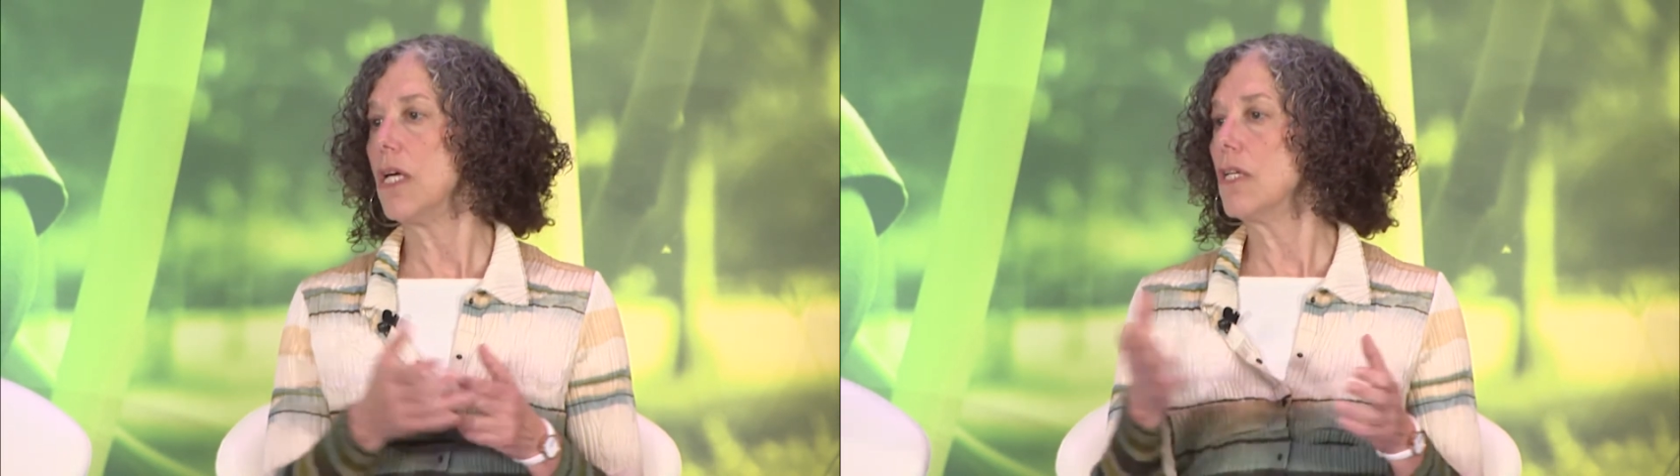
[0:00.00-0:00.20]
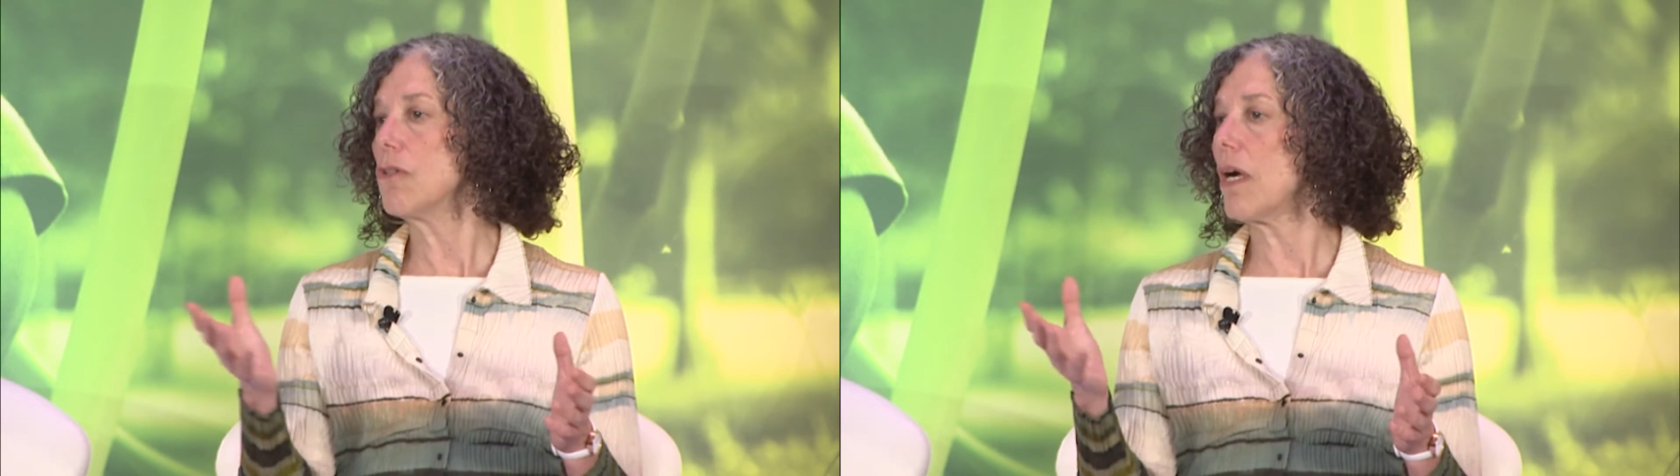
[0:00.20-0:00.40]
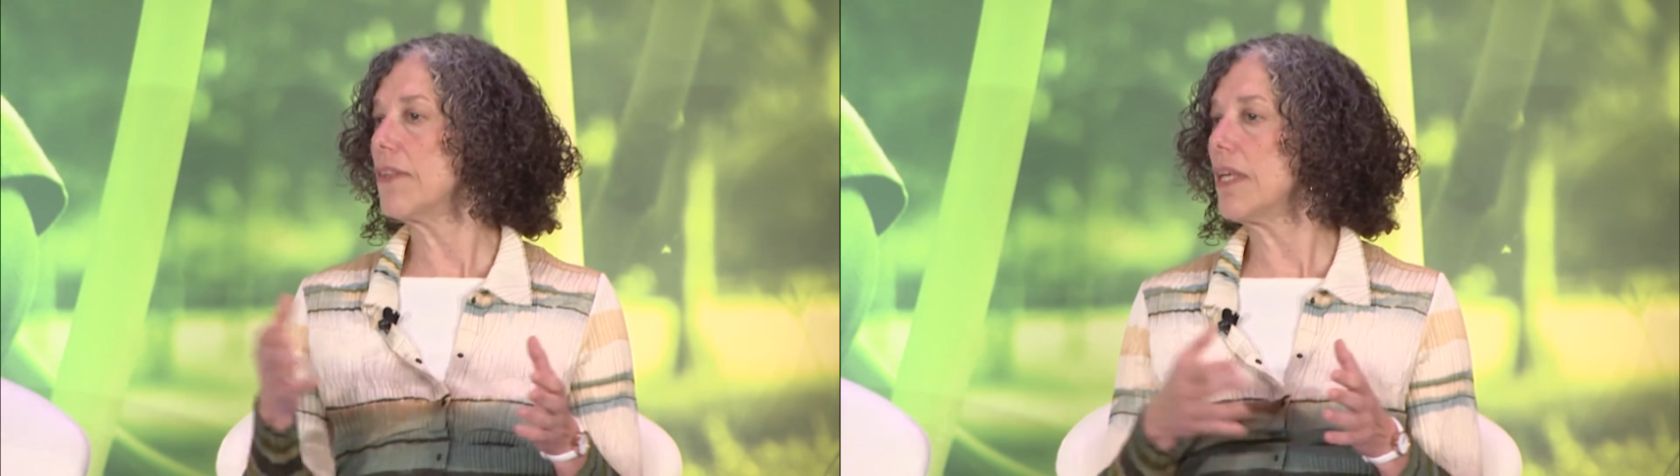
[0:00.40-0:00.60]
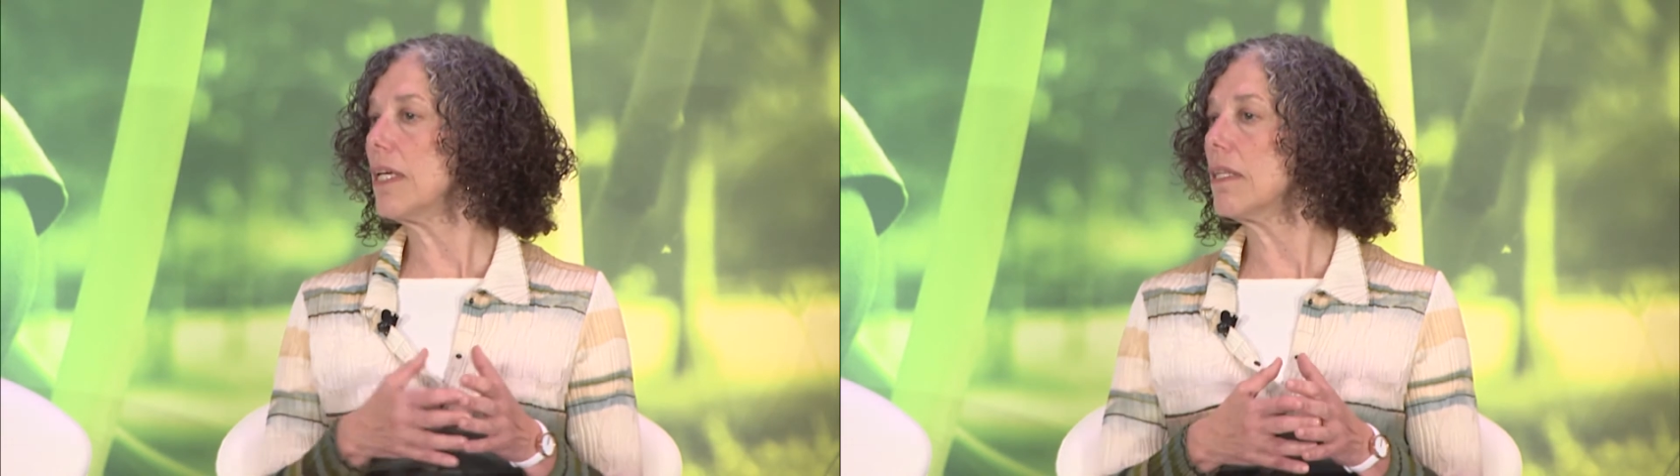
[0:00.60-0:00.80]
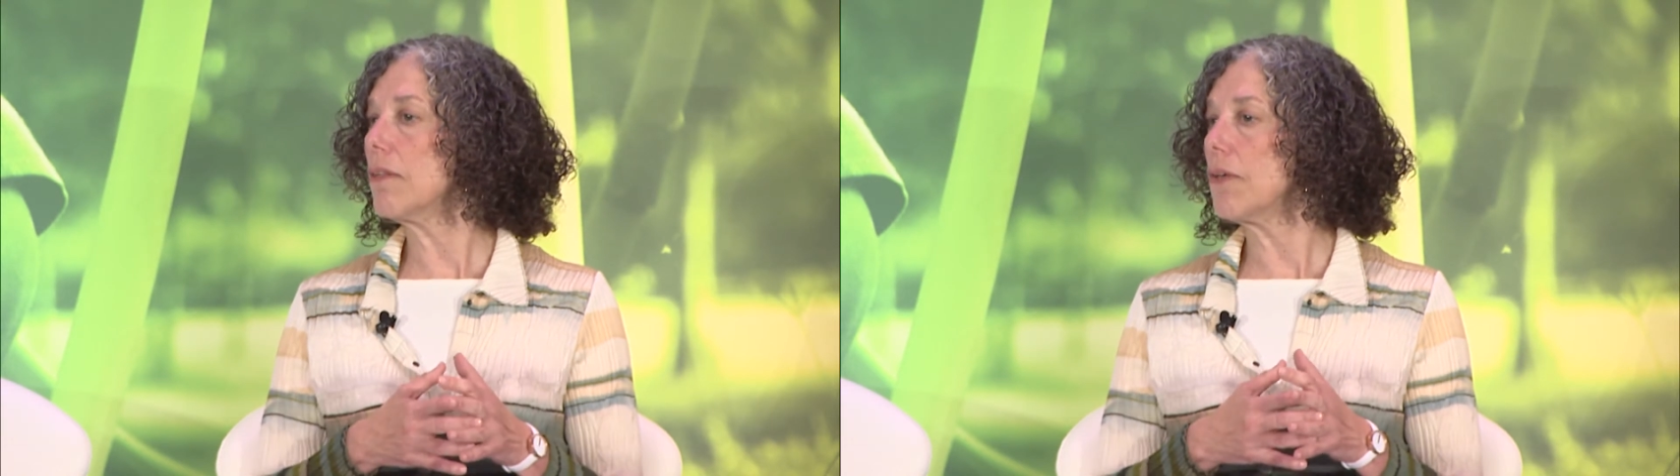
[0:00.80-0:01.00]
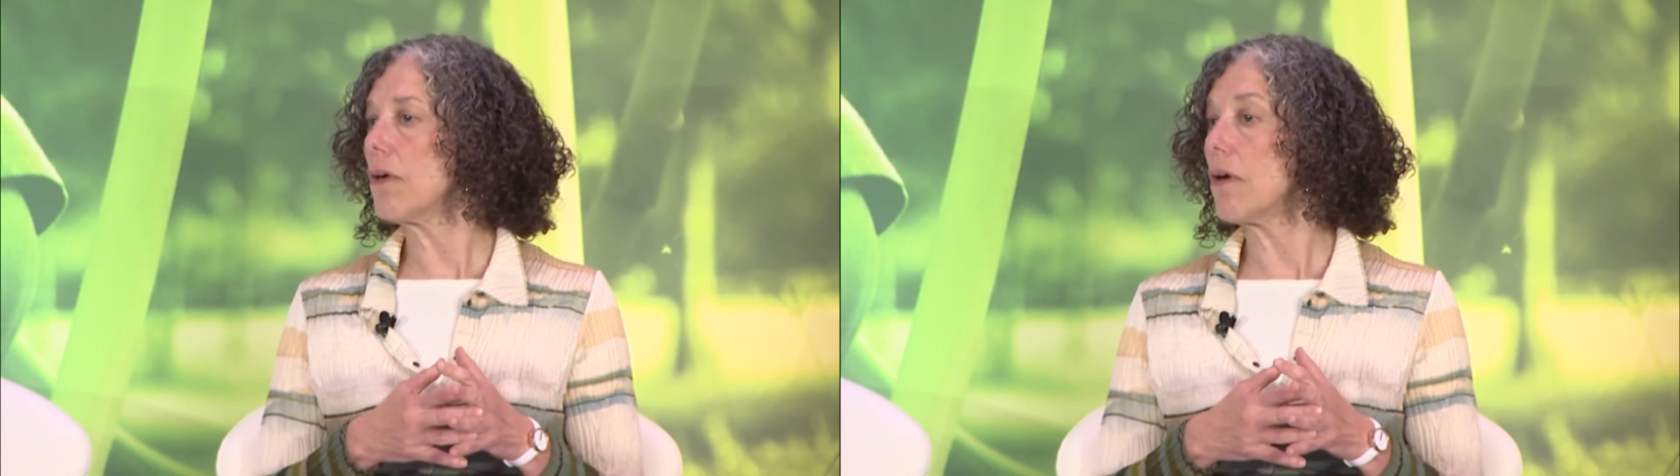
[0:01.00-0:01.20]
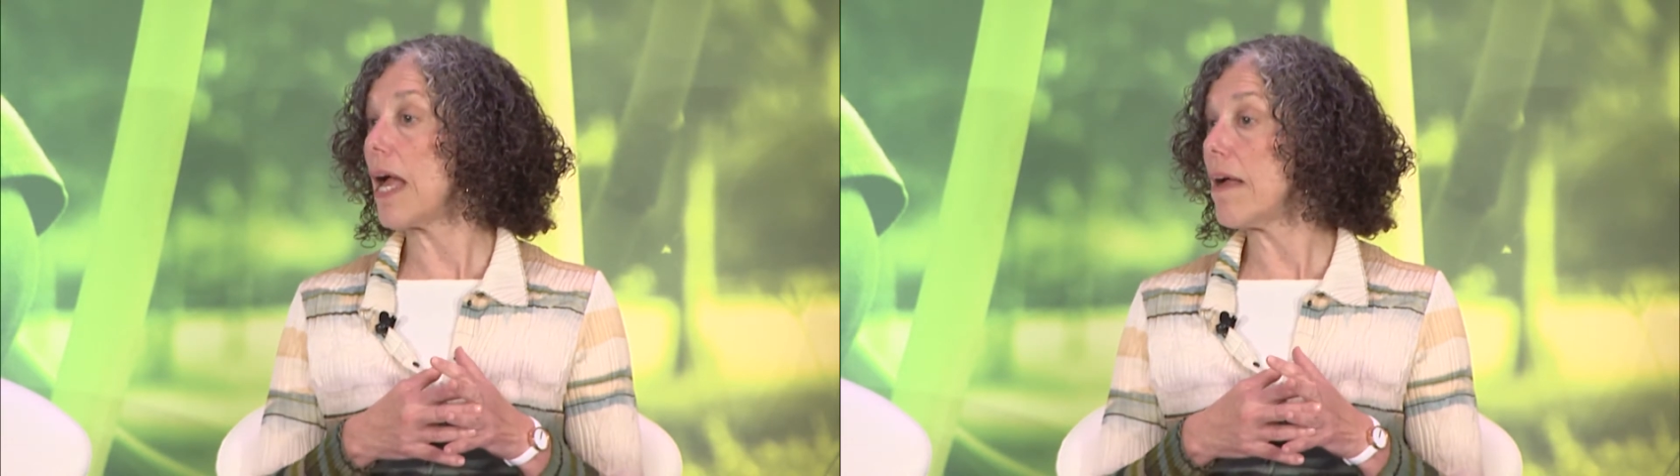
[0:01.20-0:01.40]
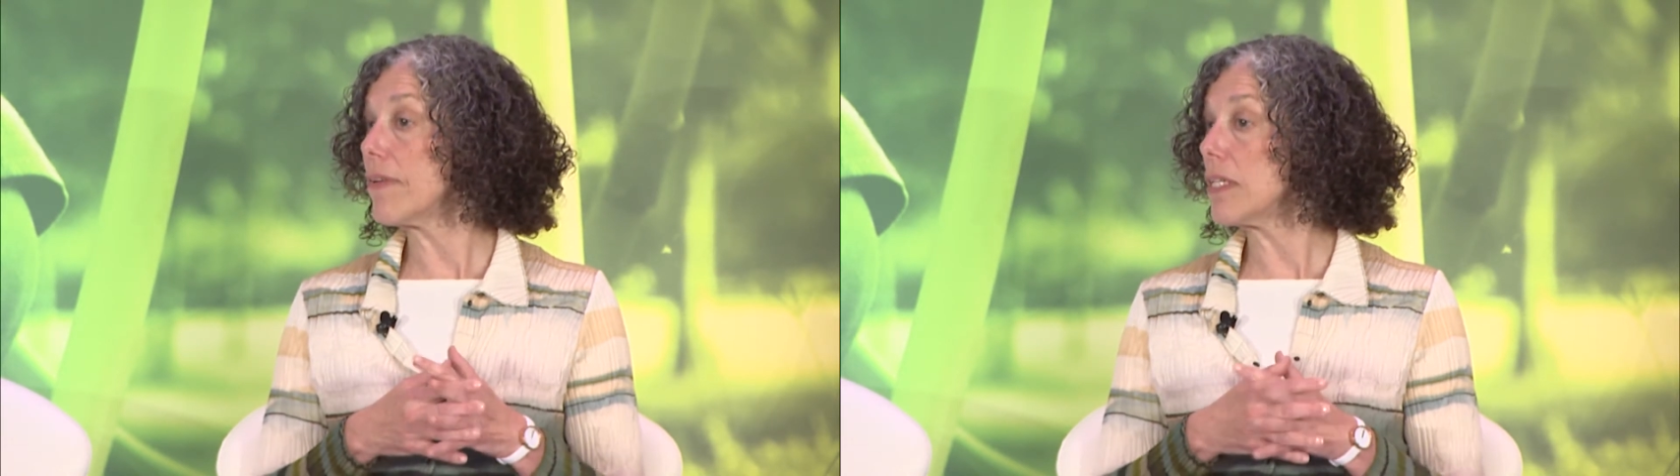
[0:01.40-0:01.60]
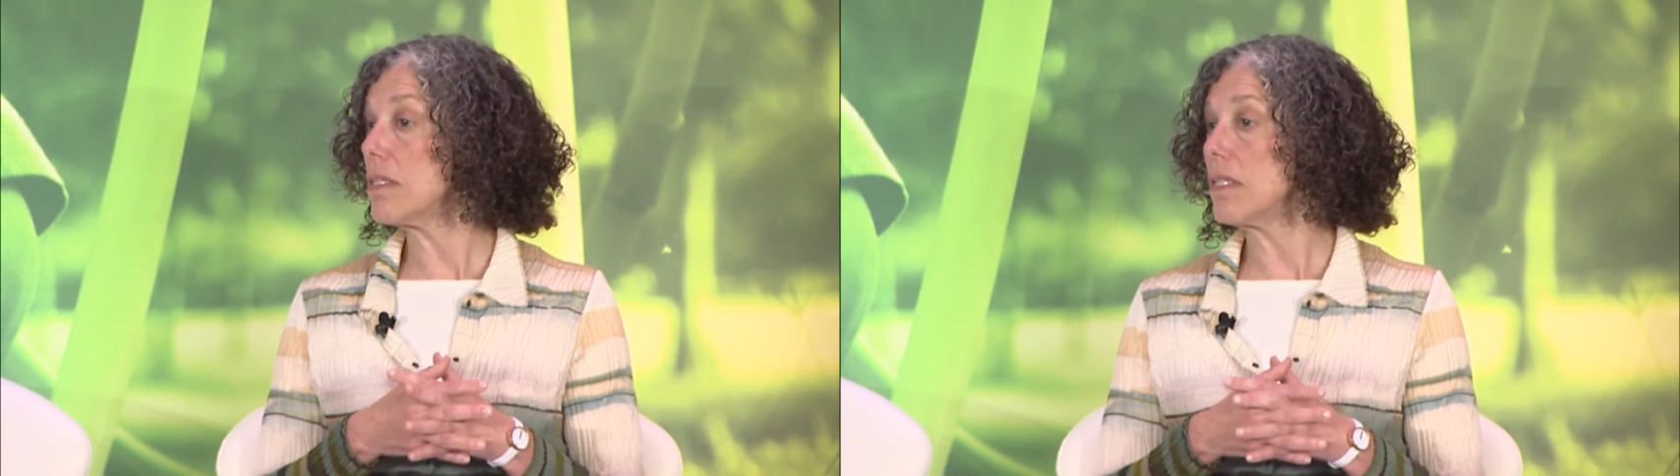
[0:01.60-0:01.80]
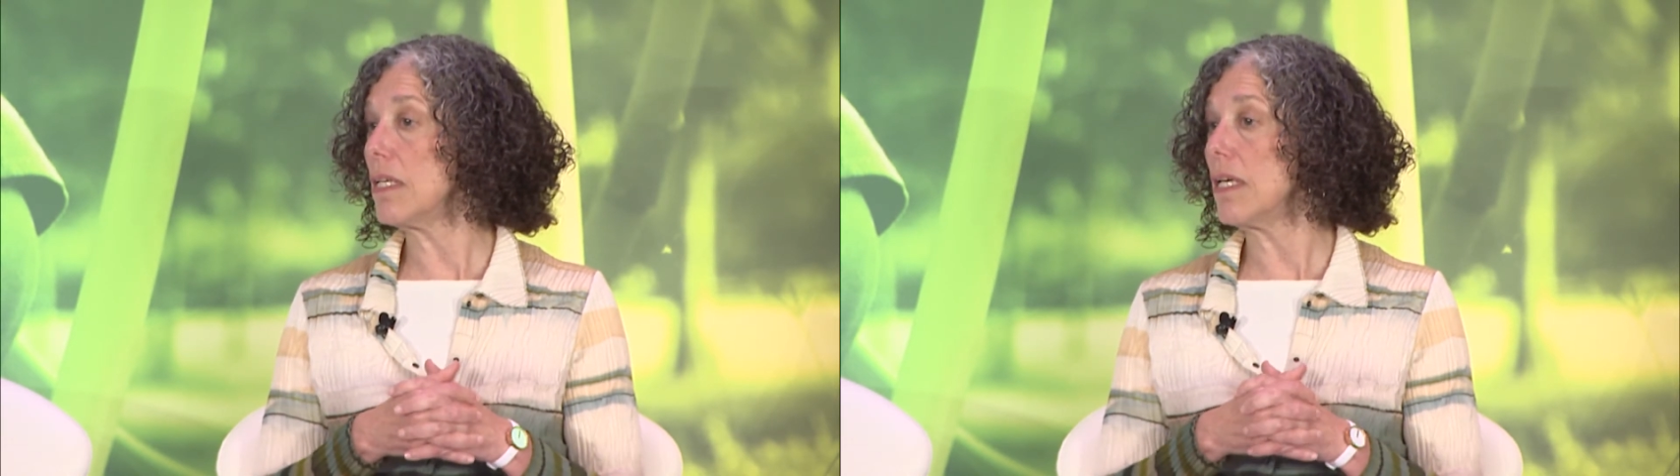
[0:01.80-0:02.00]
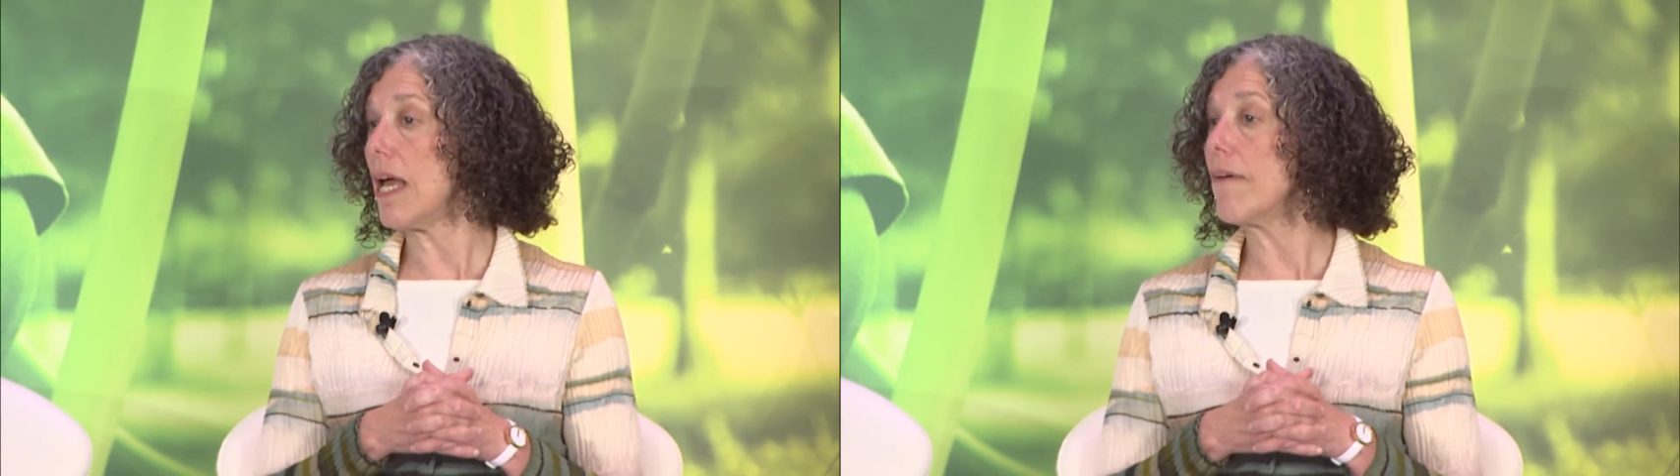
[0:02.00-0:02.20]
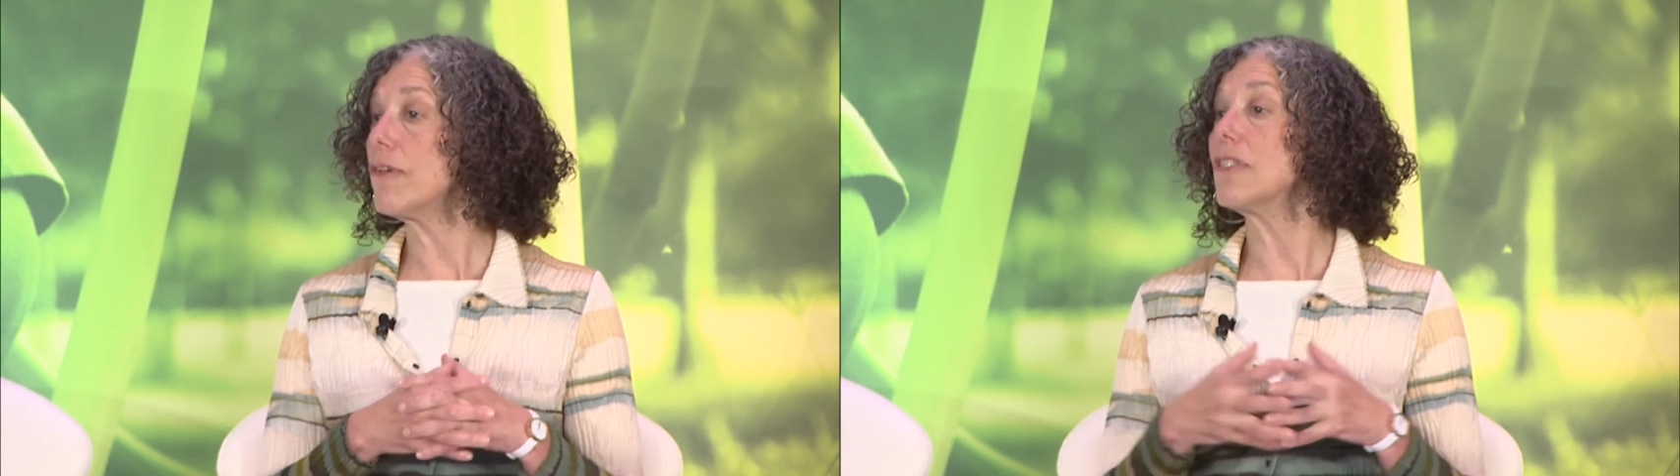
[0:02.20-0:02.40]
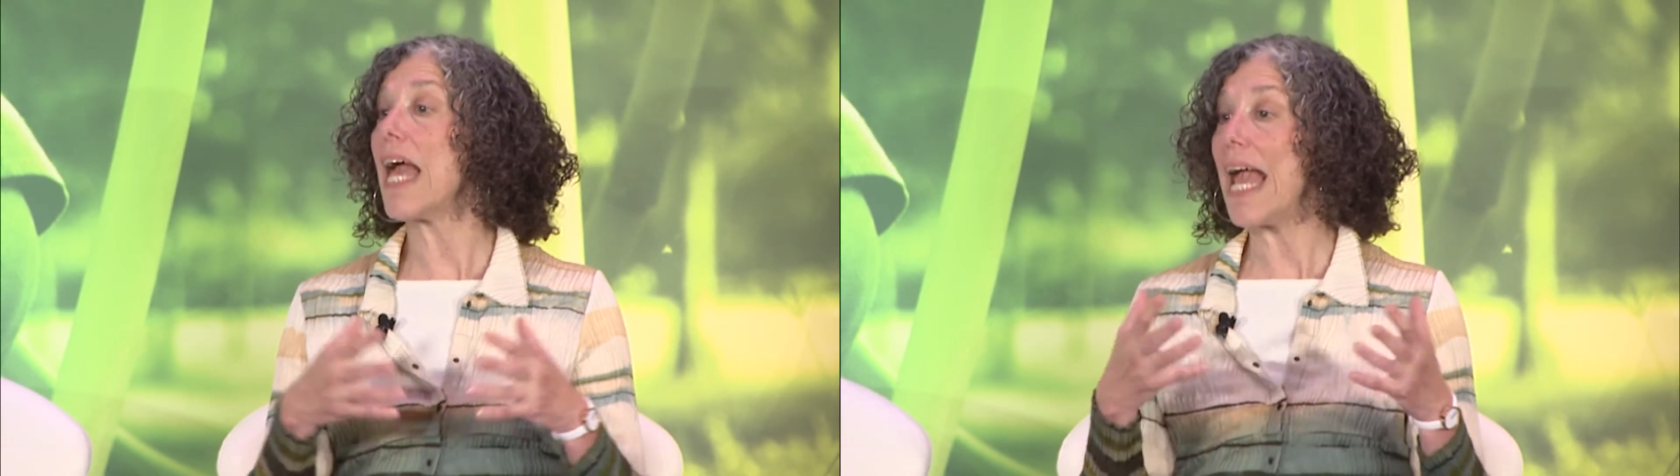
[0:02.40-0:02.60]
So I think that there are advocacy efforts,